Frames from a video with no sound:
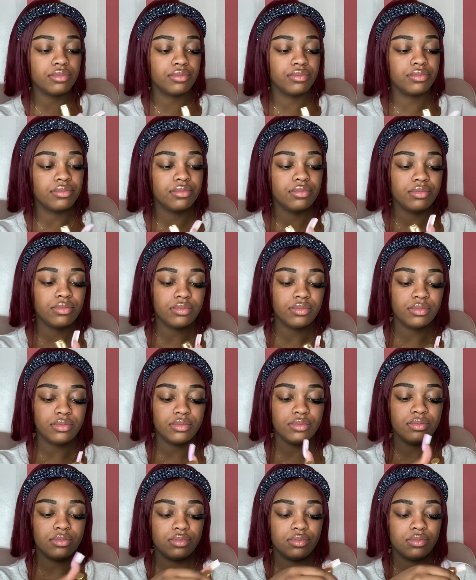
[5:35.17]

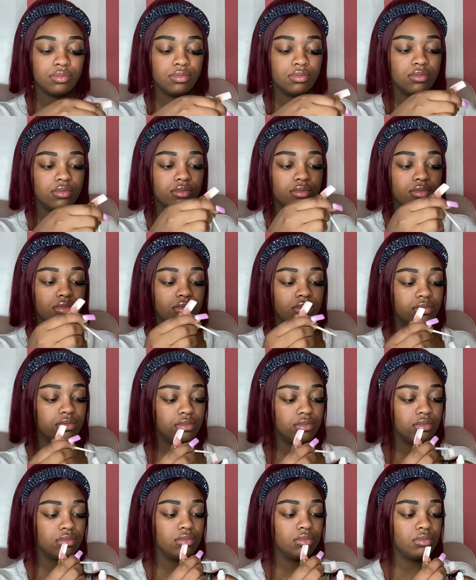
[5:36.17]

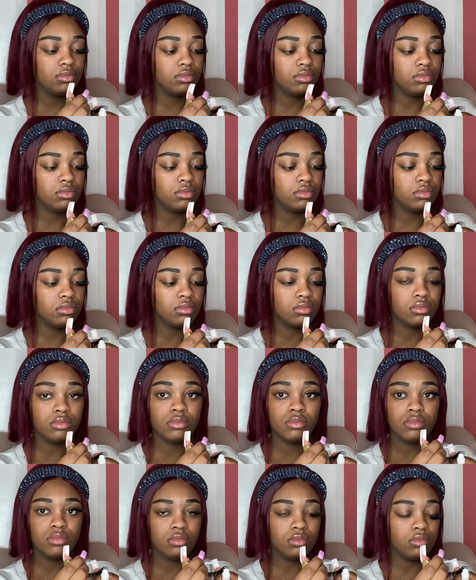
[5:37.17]

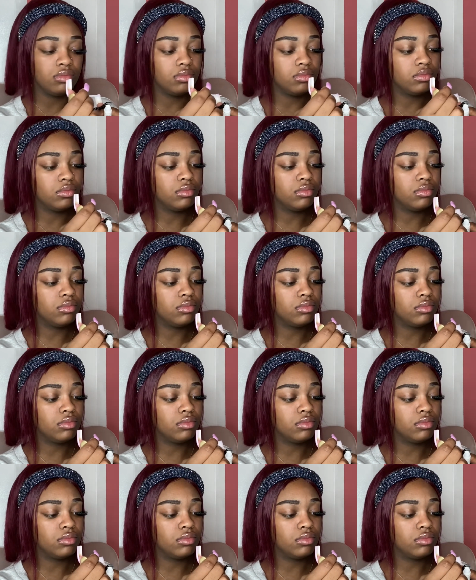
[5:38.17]
Nobody speaks.